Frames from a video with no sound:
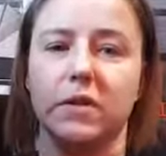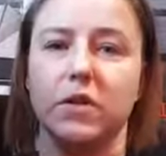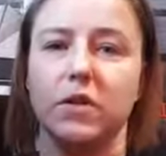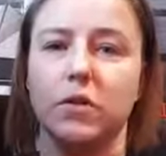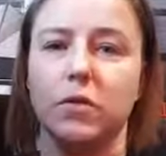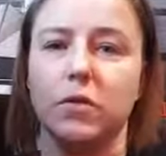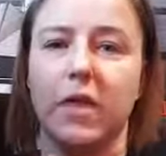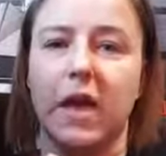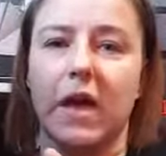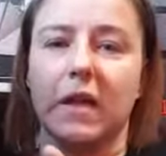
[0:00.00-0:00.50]
to
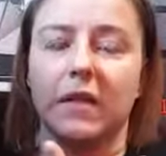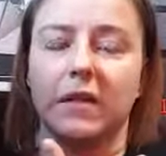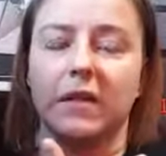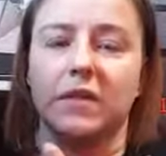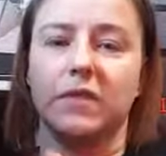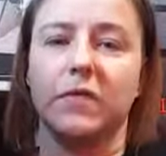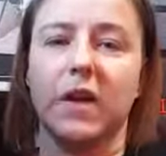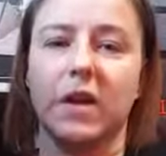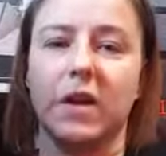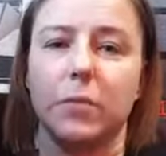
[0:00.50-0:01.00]
do that.
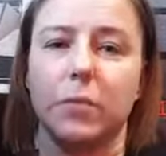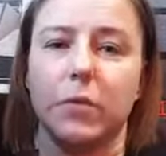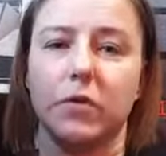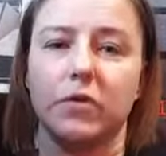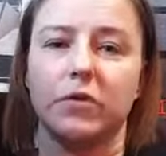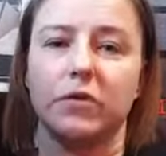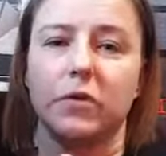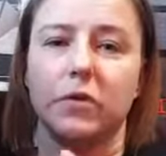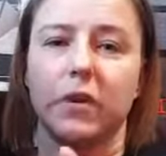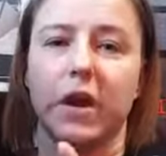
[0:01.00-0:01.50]
Let's find a
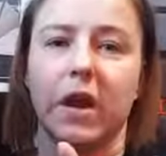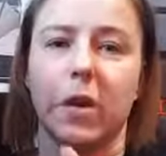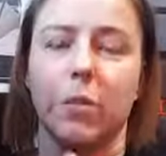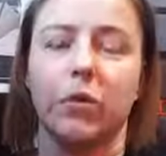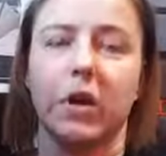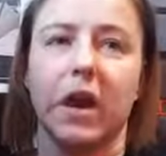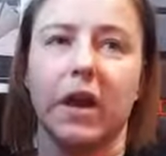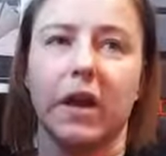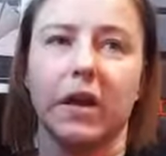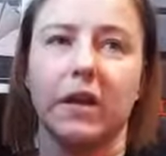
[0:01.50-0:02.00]
personal care
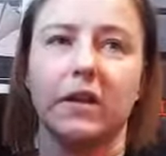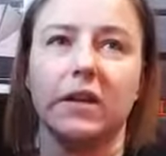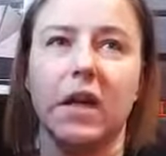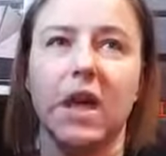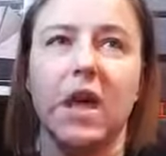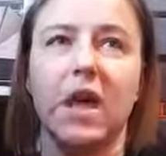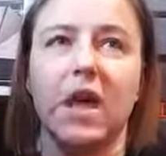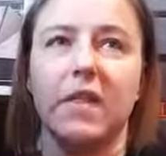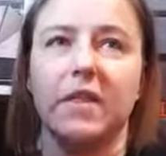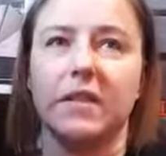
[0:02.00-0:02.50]
product
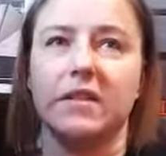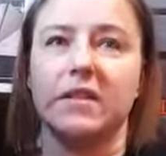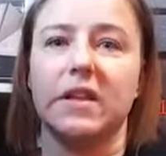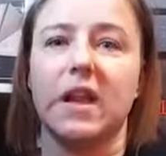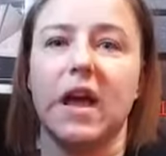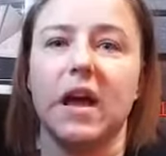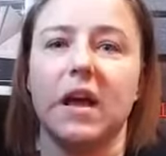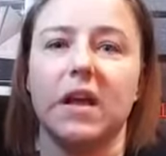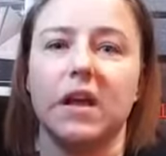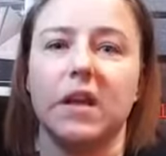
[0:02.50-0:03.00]
that's
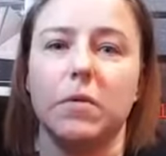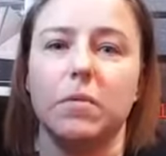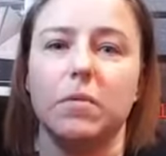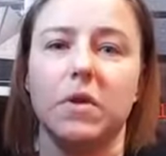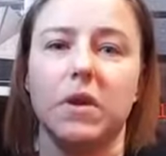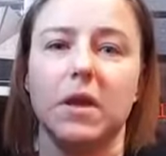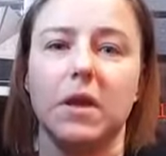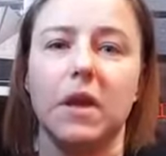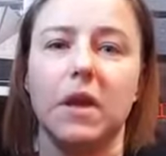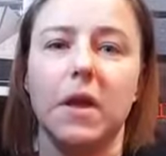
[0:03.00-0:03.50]
not going to
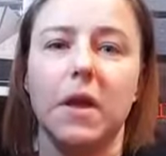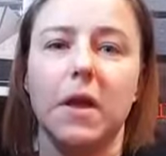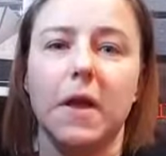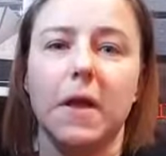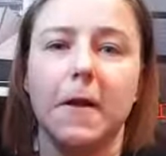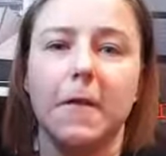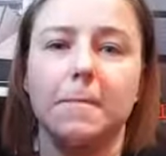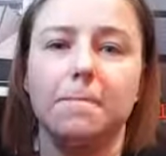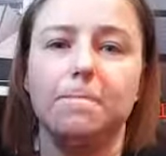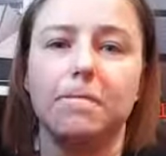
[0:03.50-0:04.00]
be
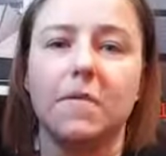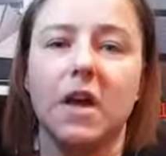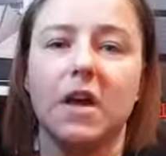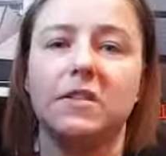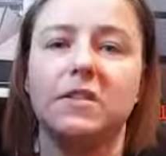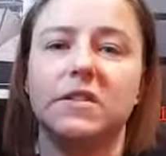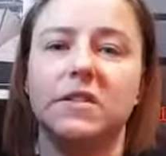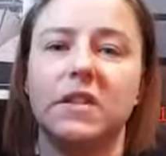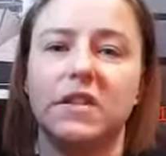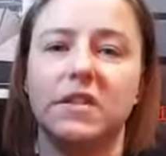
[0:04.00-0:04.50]

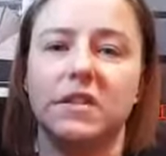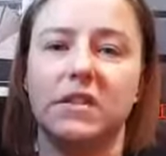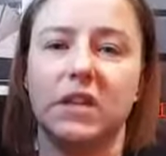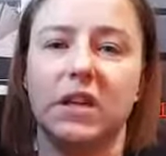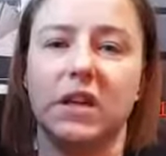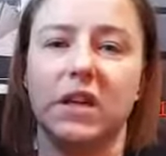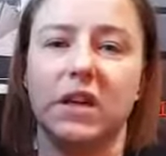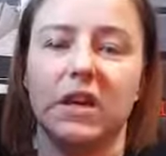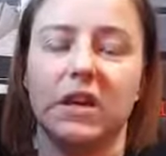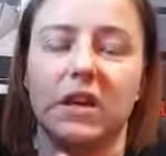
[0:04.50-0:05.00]

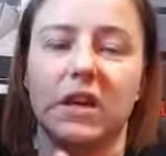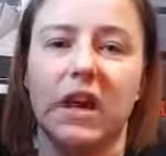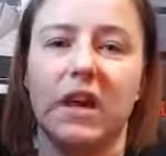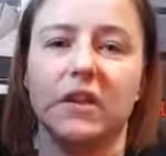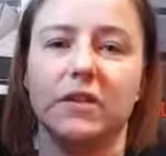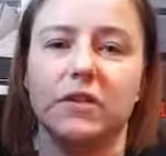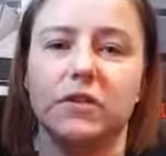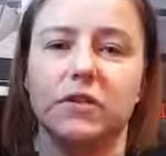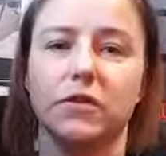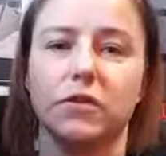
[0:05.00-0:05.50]
assisting in
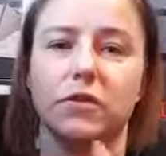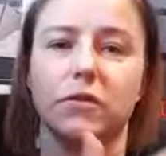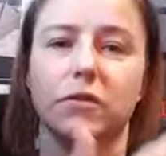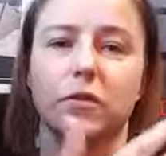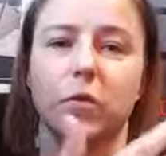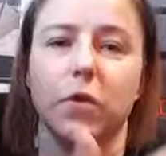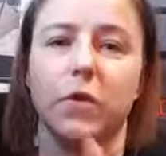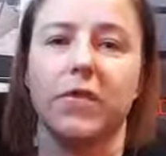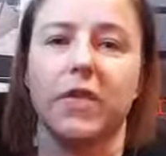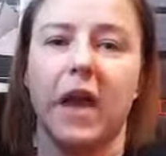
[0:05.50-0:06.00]

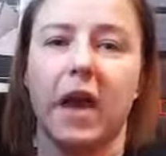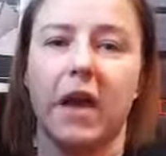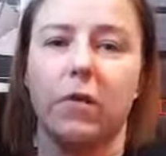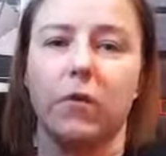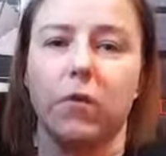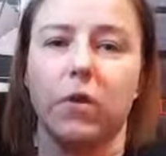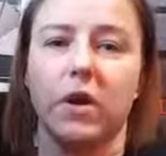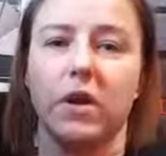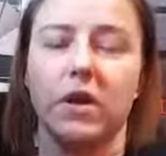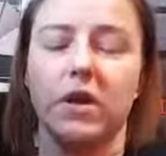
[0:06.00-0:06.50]
cancers or
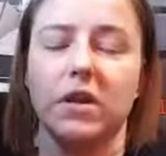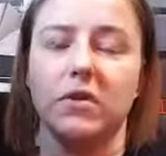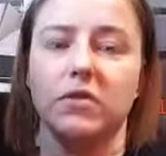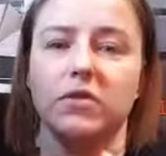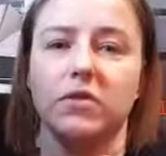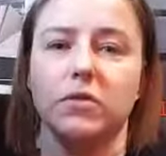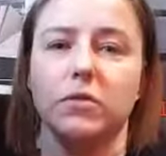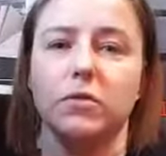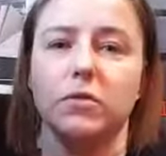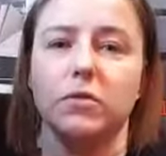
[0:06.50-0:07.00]
thyroid
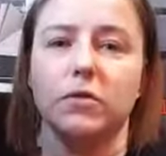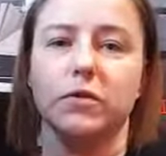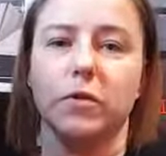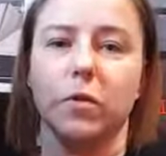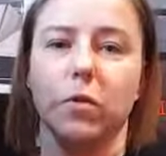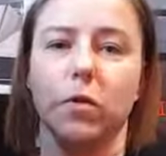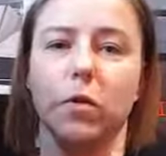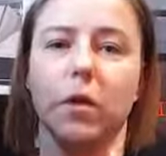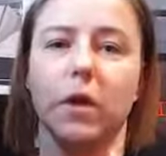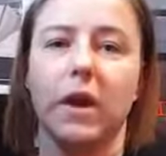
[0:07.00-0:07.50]
issues
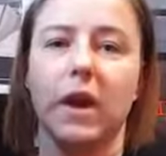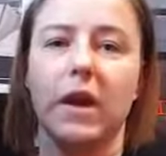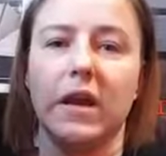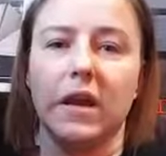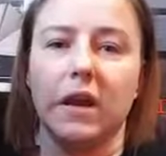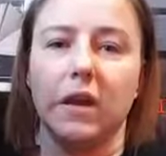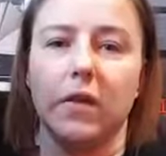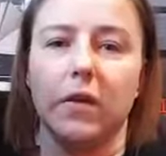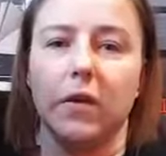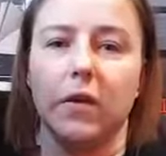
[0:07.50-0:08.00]
or
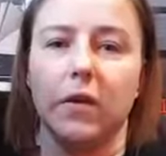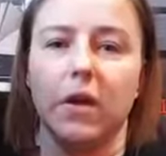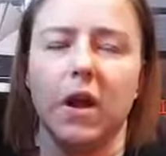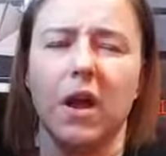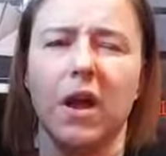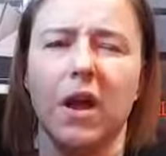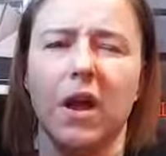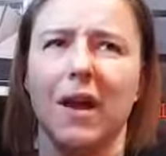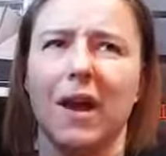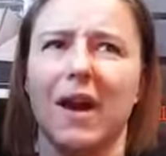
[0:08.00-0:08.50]
any
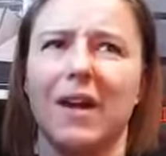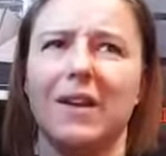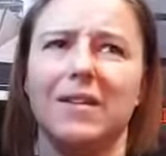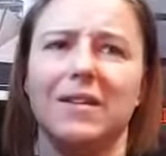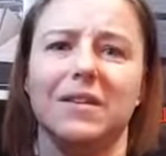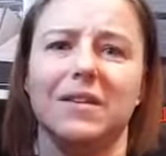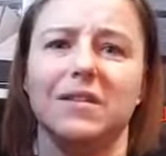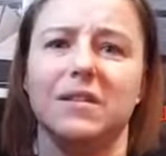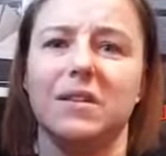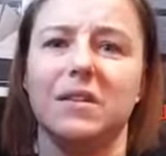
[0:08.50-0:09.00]
other
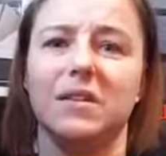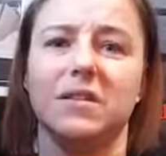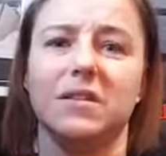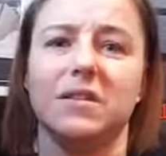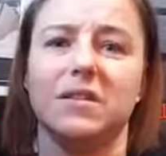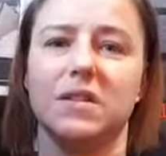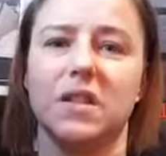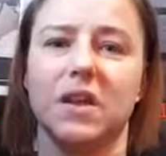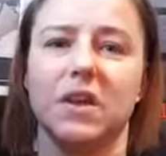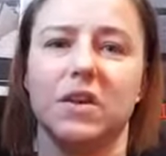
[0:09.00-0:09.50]
odd
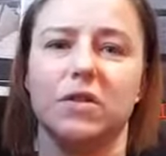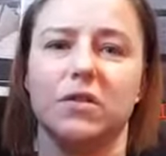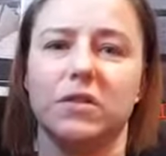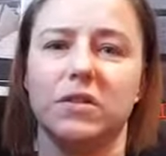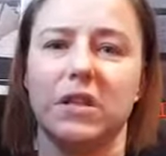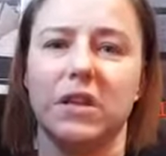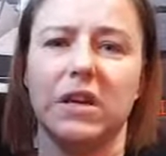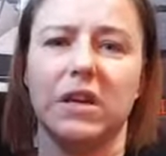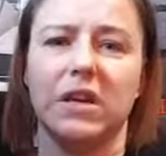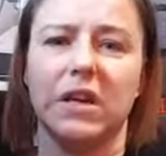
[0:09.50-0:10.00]
diseases that you're
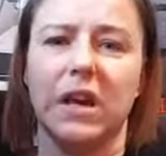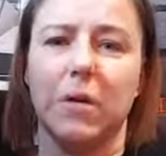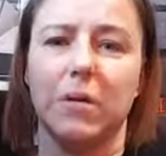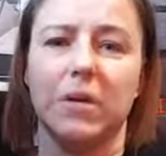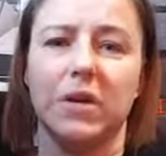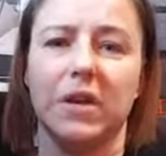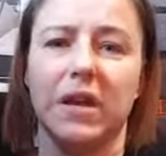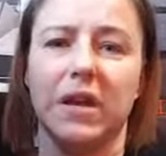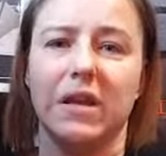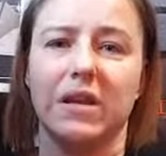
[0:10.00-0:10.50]
seeing
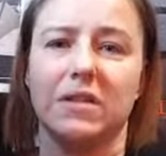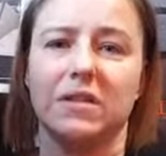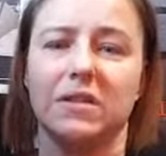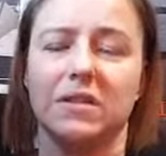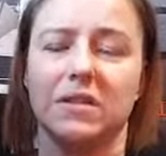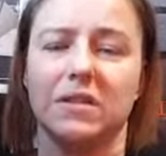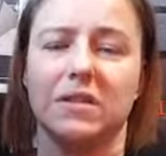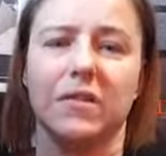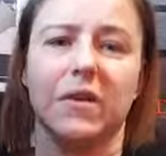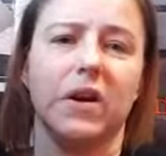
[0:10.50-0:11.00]

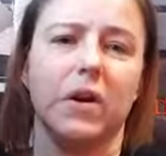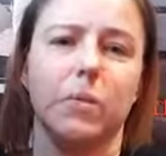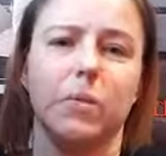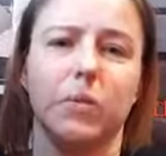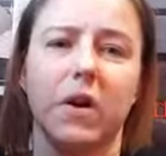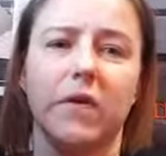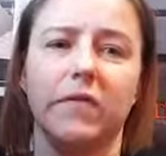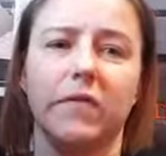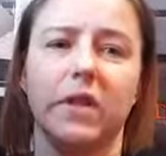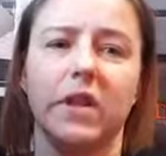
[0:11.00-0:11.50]
nowadays that's very
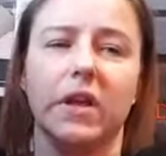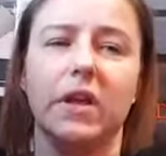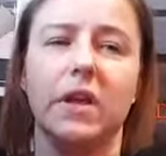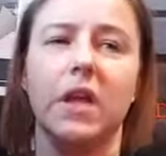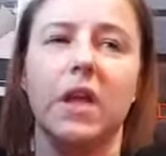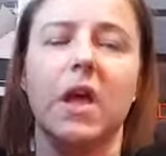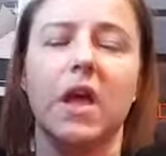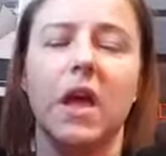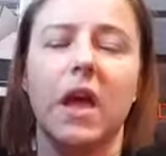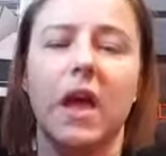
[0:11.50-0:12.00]
prevalent.
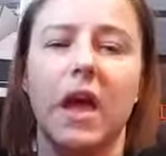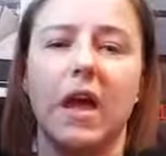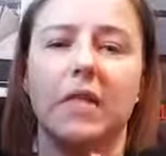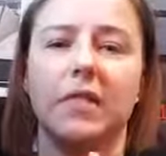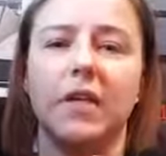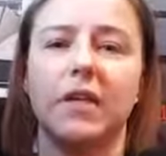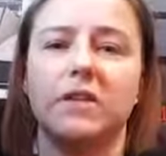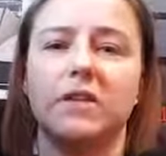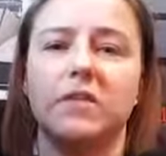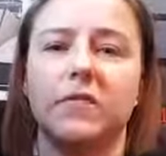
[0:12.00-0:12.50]

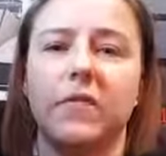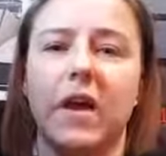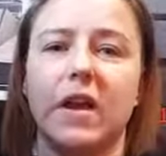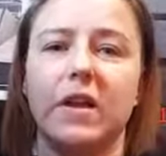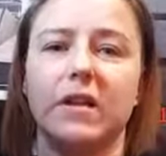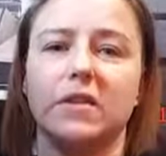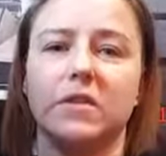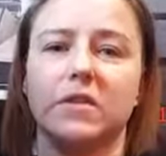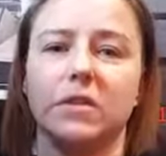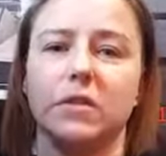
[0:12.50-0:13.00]
And let's
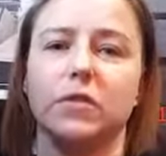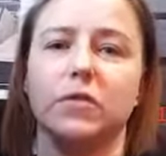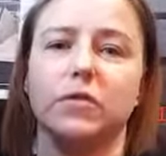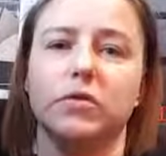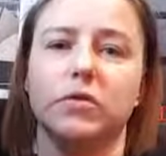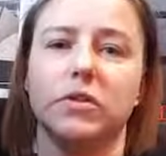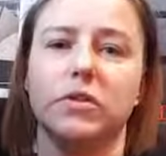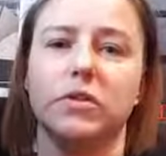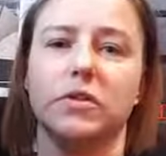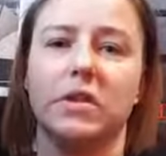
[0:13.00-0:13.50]
find
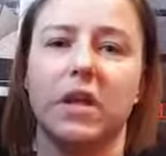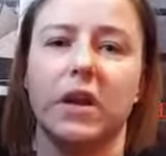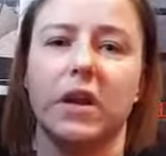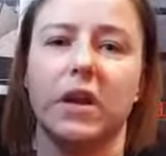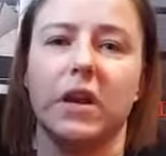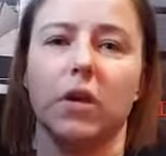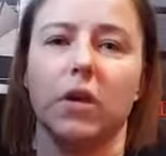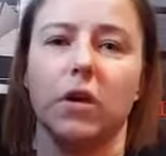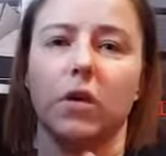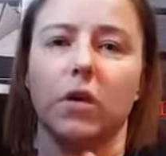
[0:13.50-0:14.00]
solutions that
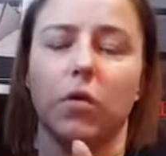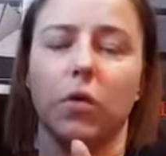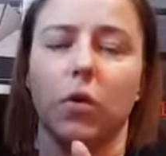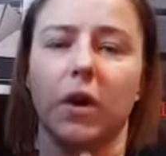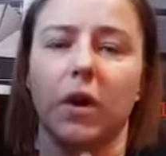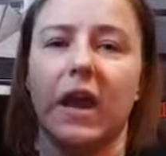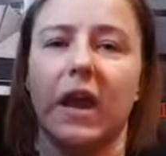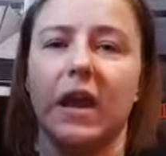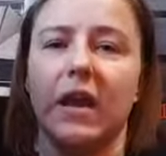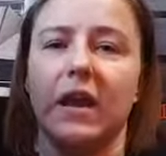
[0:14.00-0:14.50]
are
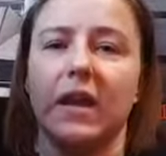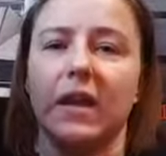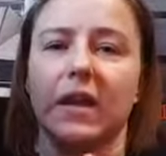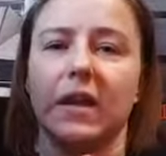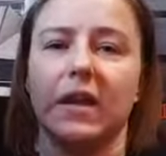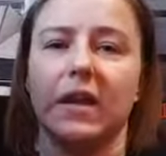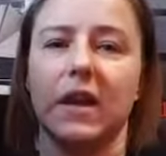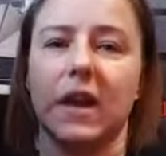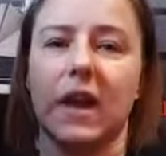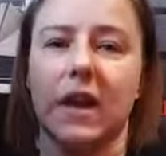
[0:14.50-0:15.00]
organic
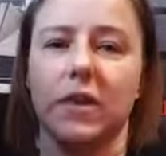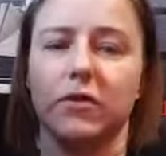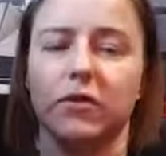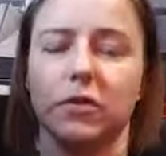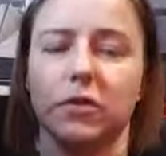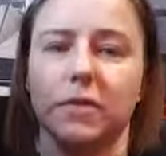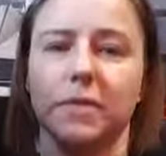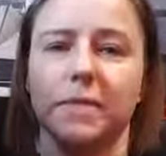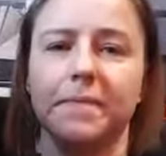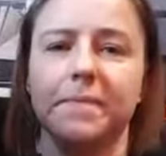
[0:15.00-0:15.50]
and
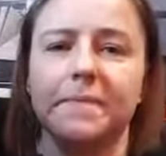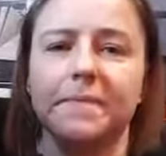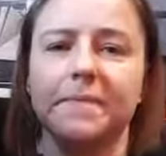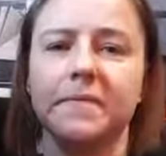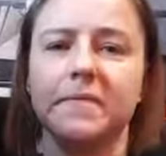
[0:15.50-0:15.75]
natural